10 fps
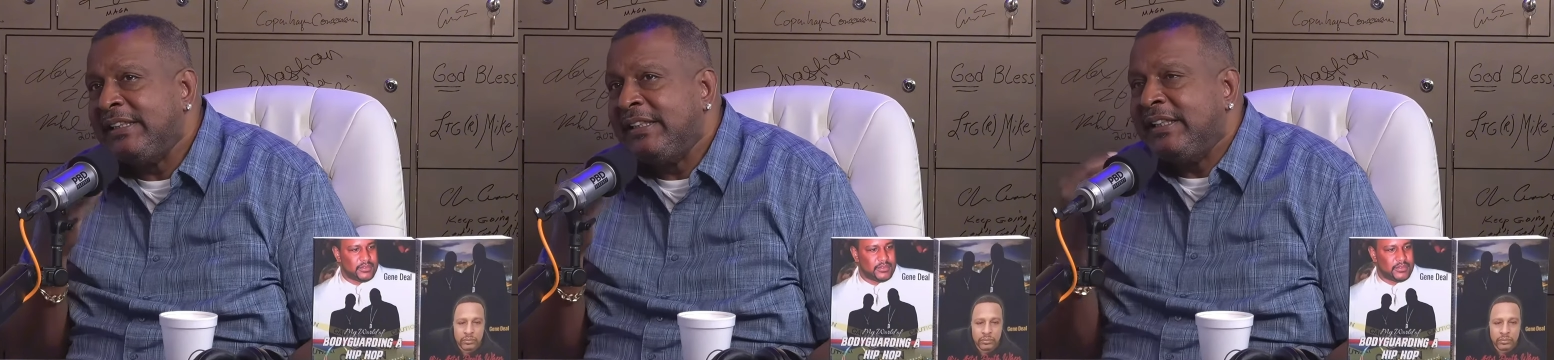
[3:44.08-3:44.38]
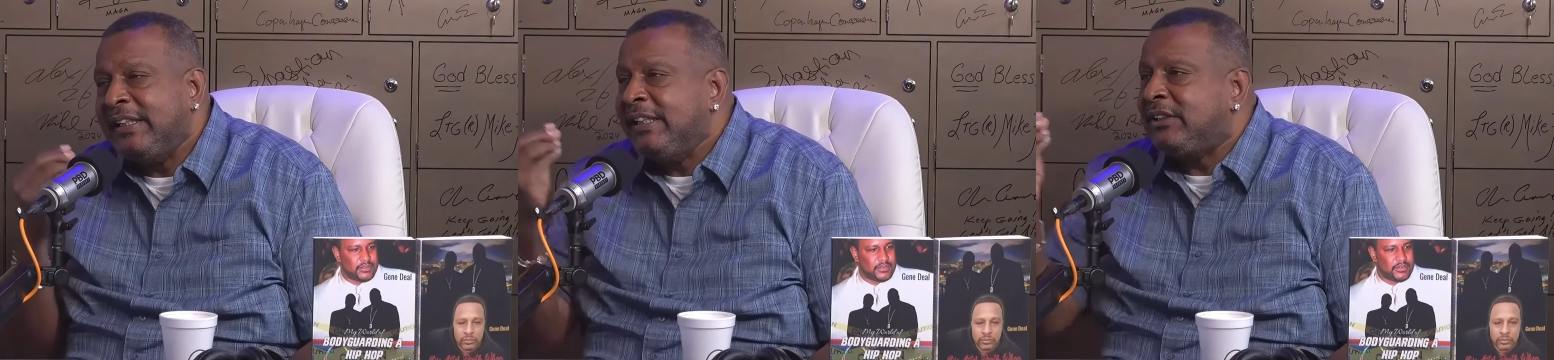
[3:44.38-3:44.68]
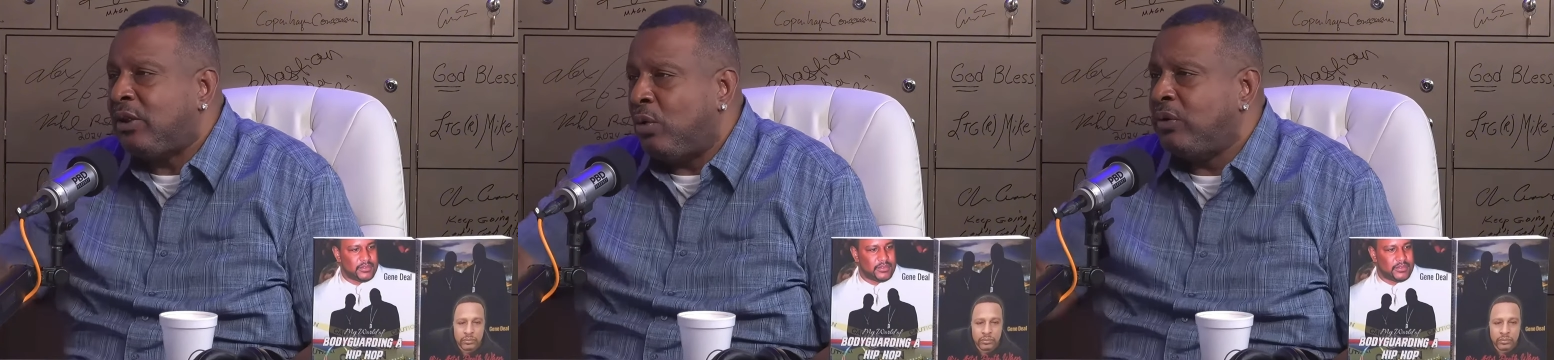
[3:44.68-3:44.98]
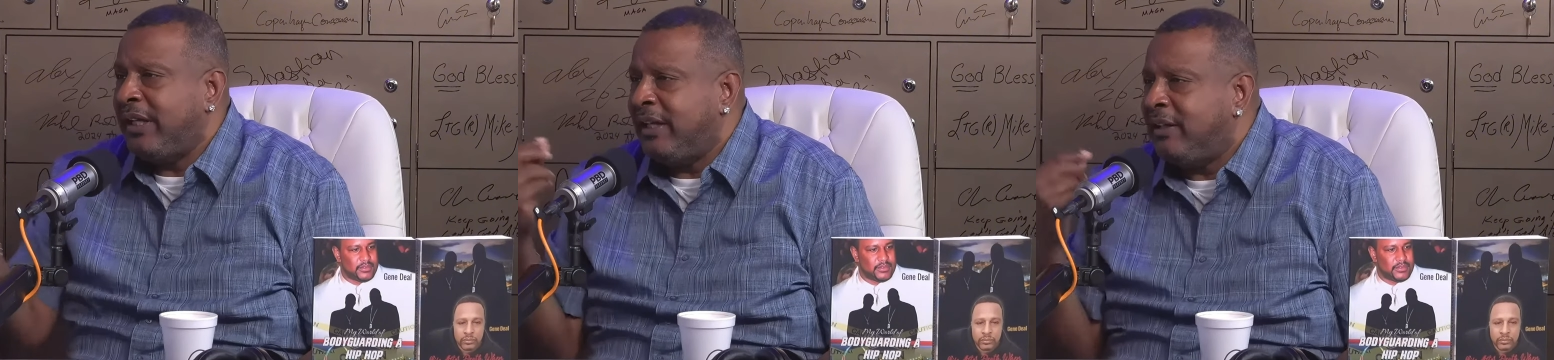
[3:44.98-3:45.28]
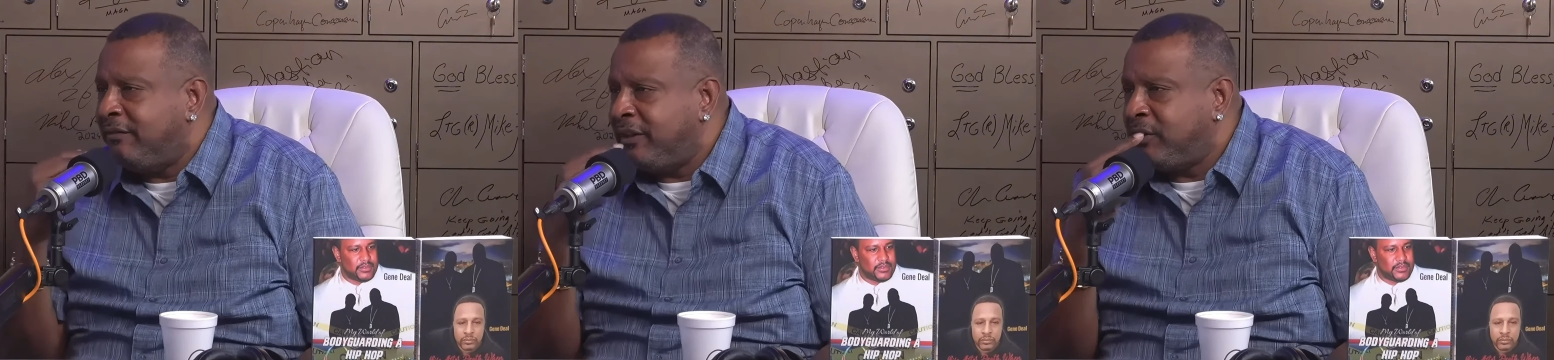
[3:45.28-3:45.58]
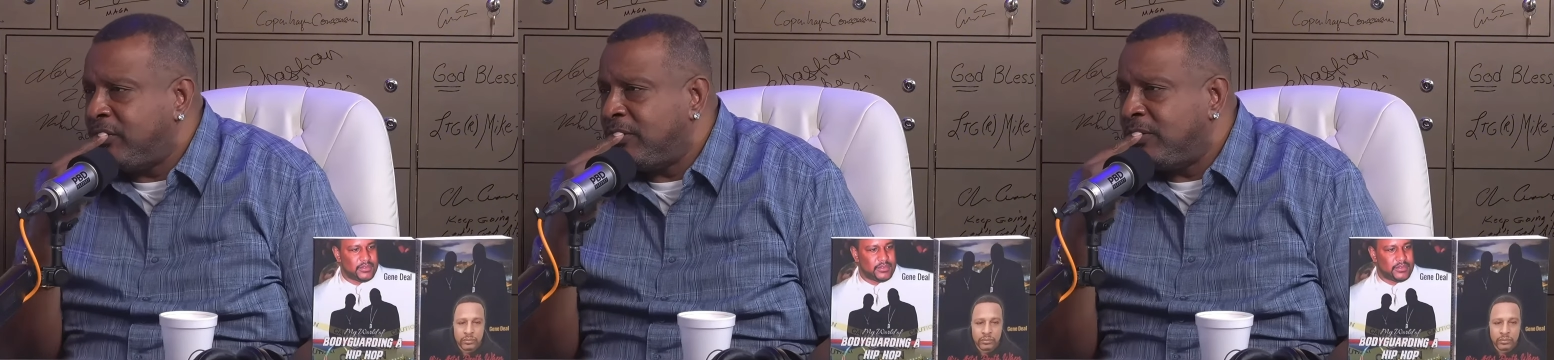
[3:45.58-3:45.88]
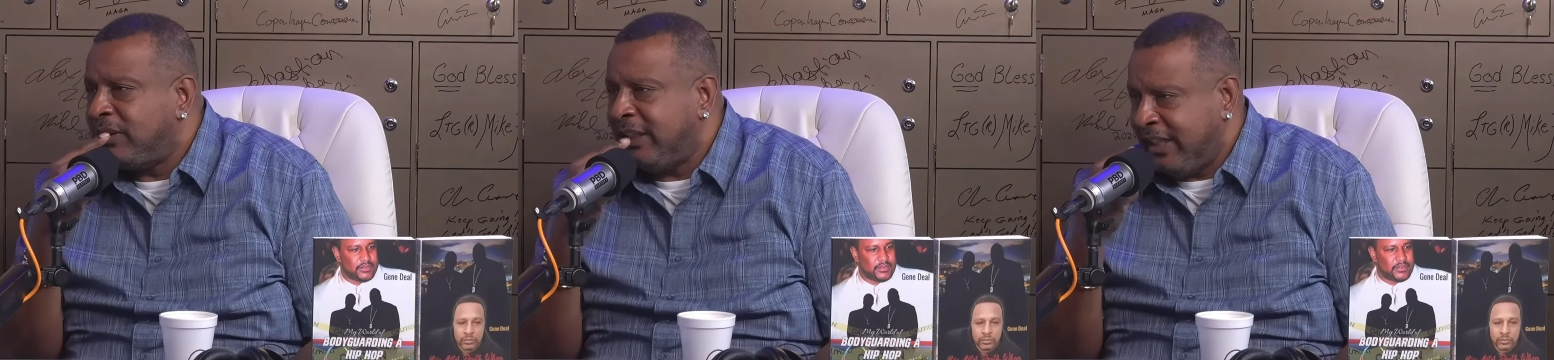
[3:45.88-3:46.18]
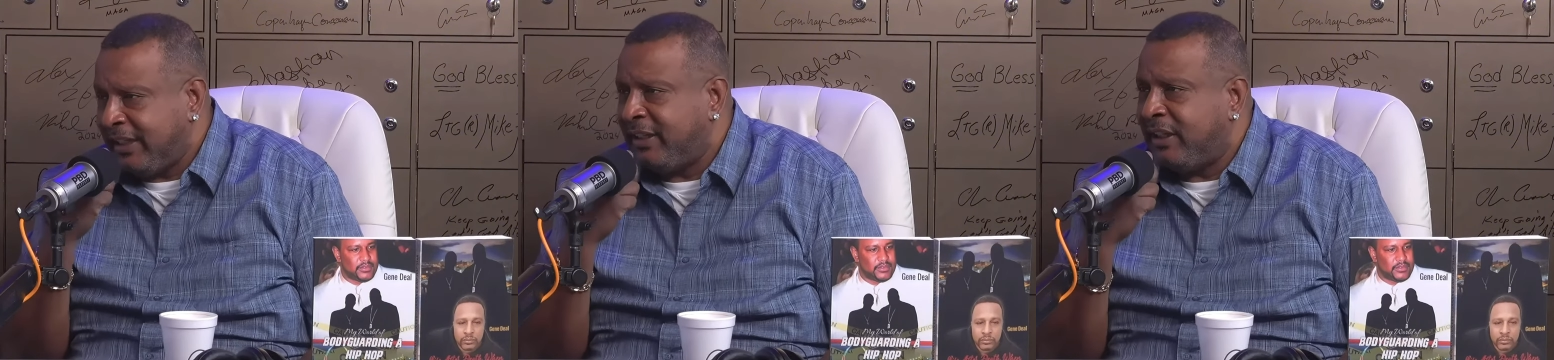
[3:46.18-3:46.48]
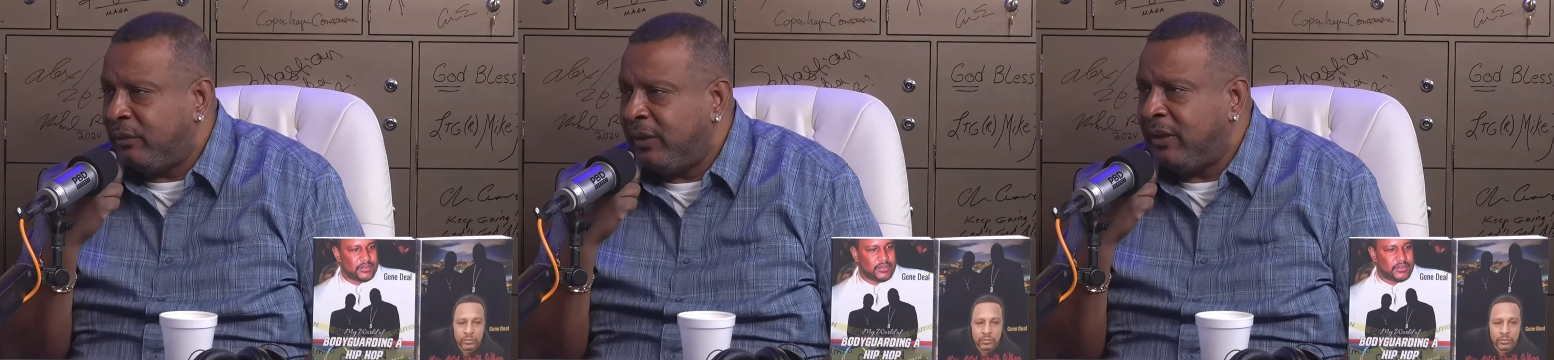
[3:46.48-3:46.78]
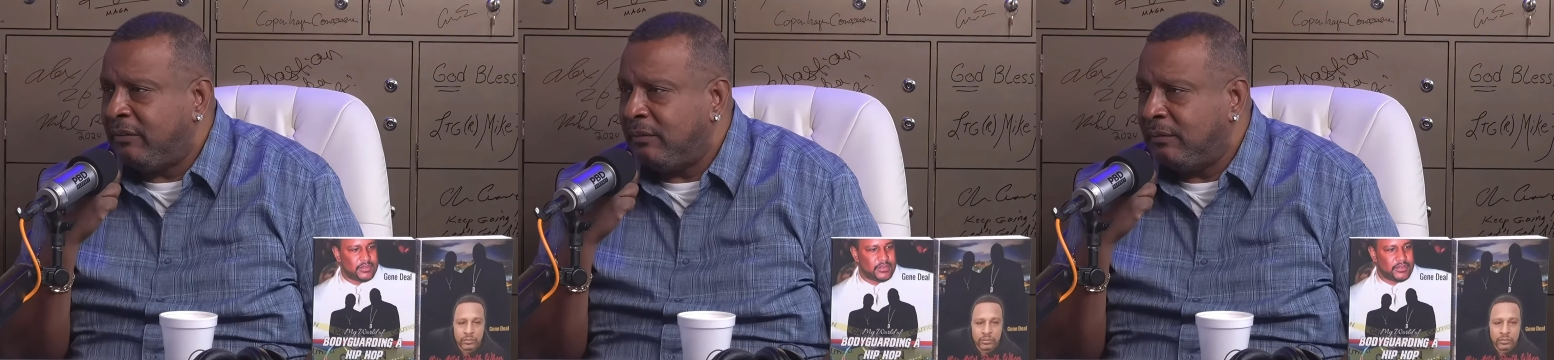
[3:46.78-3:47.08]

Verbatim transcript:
Speaker 1: he told the individual that he had to get rid of him.